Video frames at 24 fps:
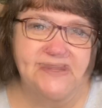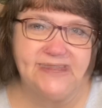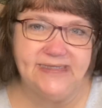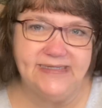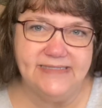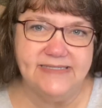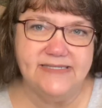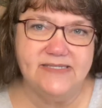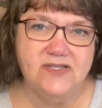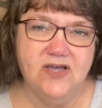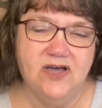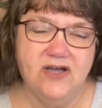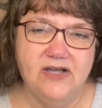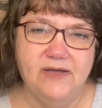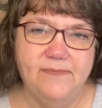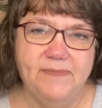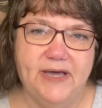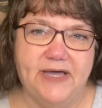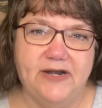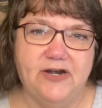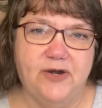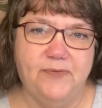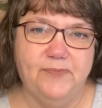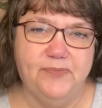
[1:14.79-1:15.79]
Let's talk
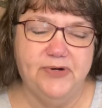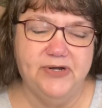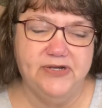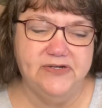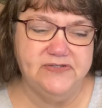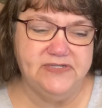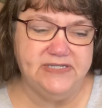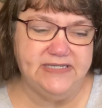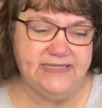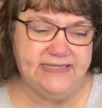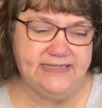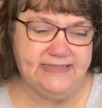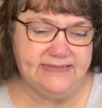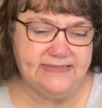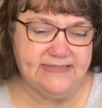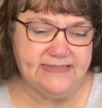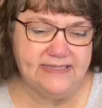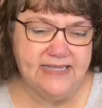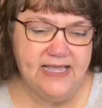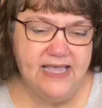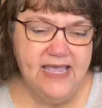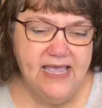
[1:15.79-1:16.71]
about our proteins.